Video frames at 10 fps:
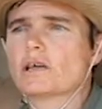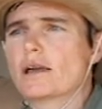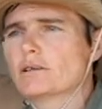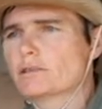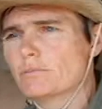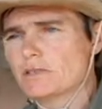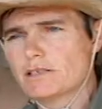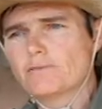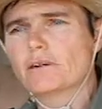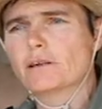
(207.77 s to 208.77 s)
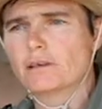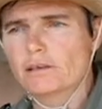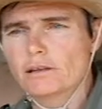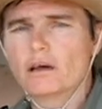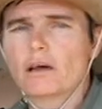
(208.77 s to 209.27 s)
and
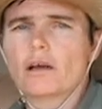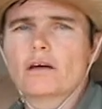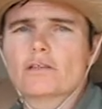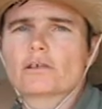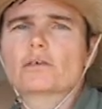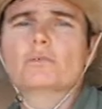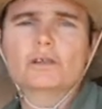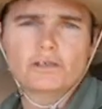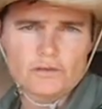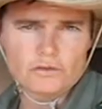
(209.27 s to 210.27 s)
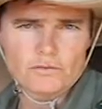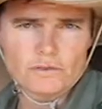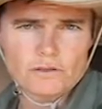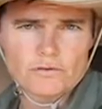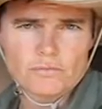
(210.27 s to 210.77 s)
specifically the community
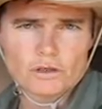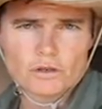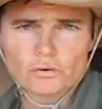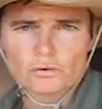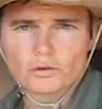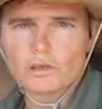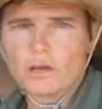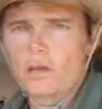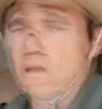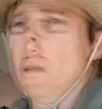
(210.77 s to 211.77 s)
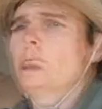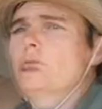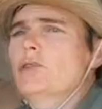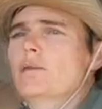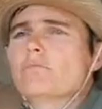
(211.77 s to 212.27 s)
service from the schools.
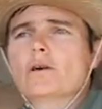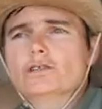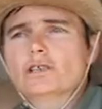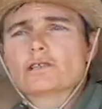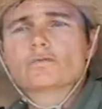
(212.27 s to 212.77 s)
With their projects, it's